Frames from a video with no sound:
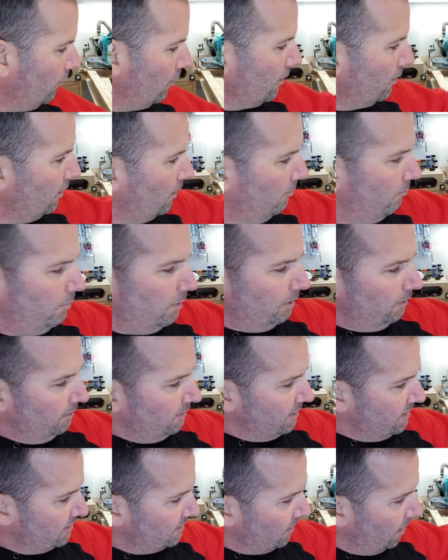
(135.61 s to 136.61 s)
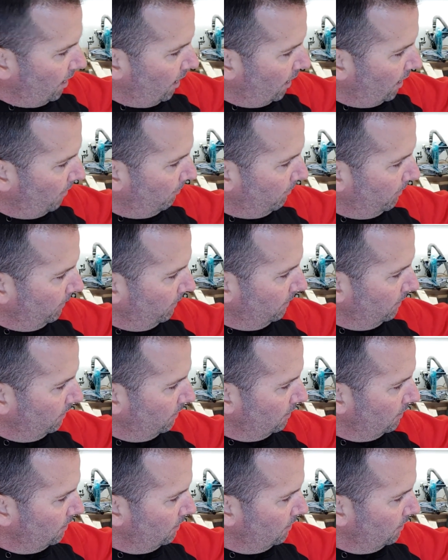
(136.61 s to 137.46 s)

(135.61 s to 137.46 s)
we're gonna build this up